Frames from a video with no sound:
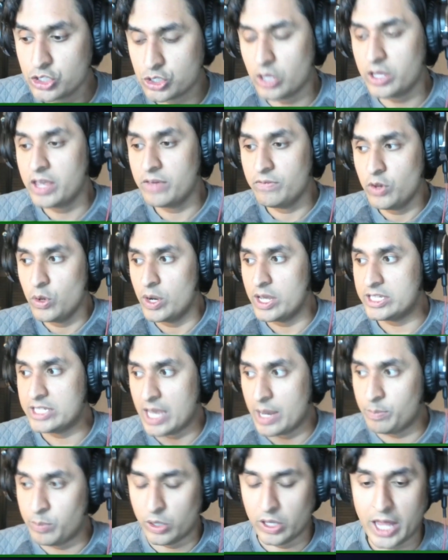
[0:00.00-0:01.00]
So I'll give you an
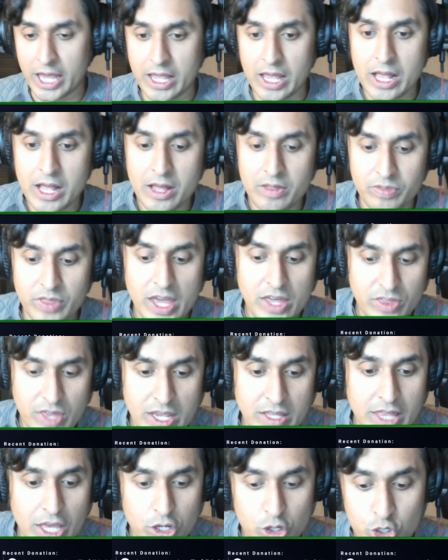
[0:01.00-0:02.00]
example. Like they
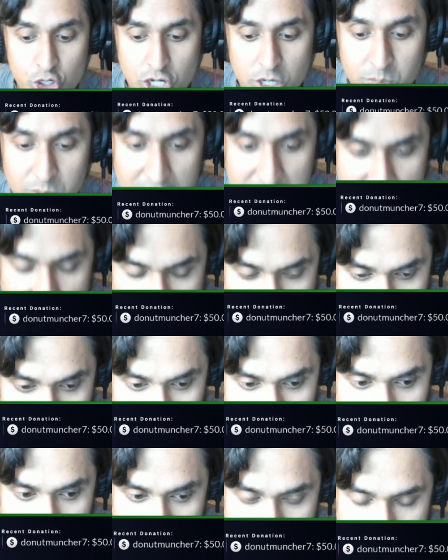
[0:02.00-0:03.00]
think that you should be
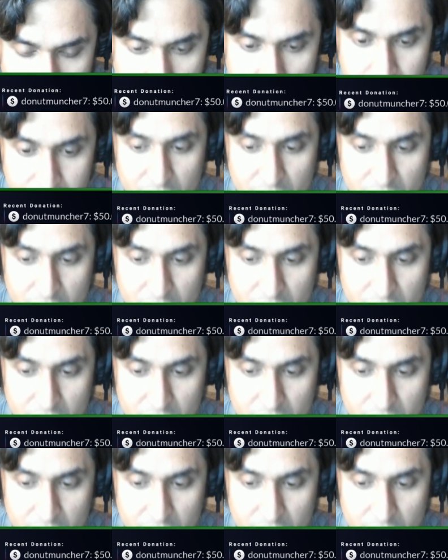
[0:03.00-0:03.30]
disciplined.